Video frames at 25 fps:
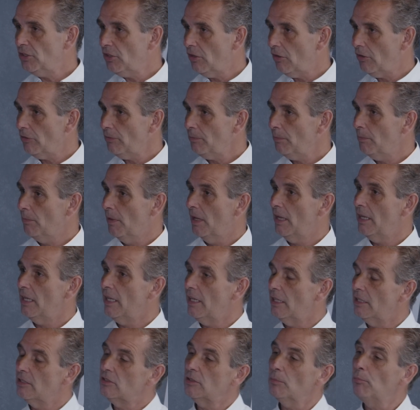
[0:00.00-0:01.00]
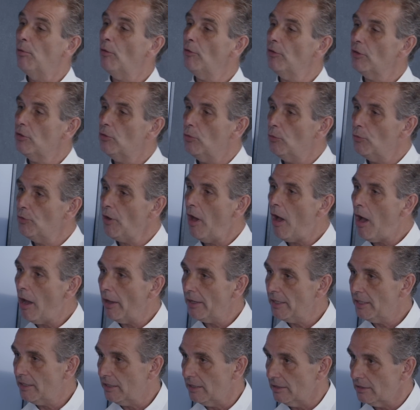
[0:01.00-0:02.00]
Tom, it's a product called
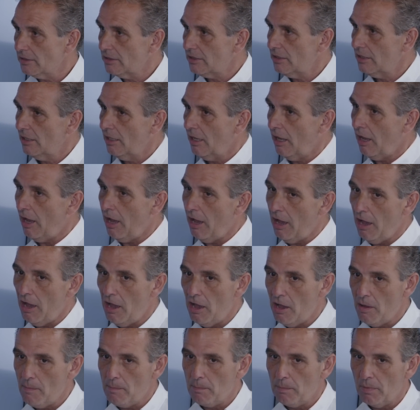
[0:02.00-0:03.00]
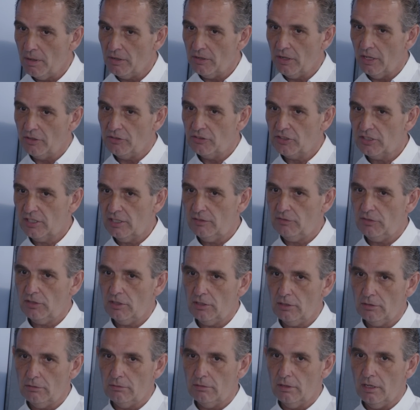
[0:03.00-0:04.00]
HYCUT. Um, and, to give
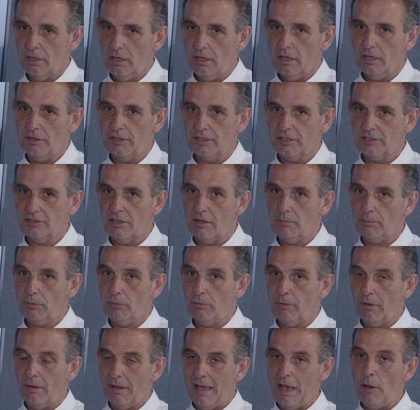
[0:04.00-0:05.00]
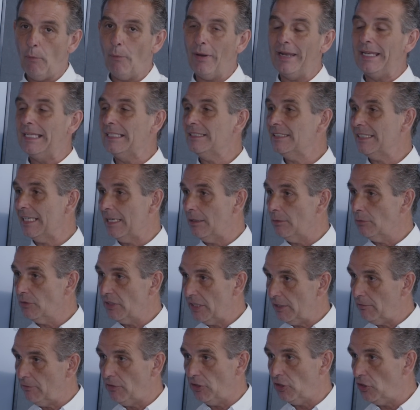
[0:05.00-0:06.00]
you uh, an example how well it sells
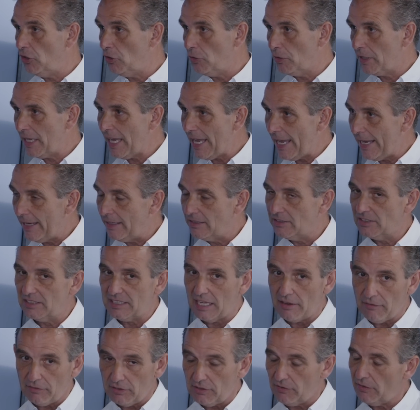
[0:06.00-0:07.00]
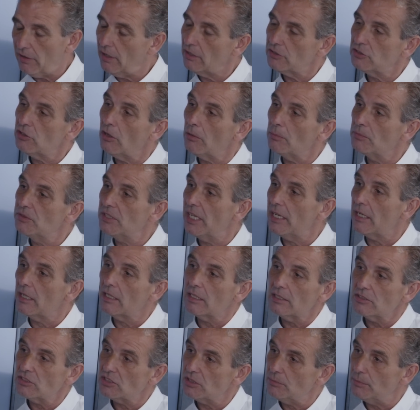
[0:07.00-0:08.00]
here in the UK, seven of our top 10
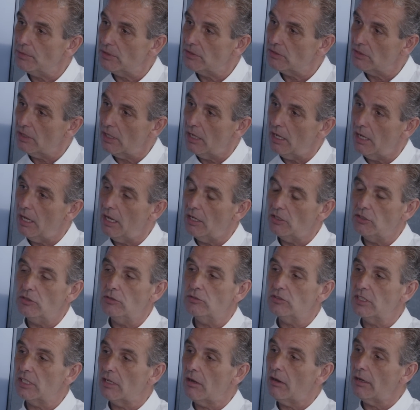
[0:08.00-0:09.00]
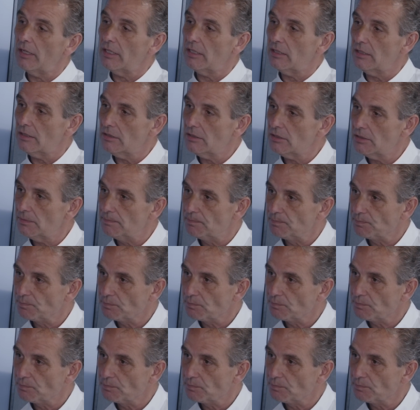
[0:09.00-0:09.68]
customers uh, are using HYCUT.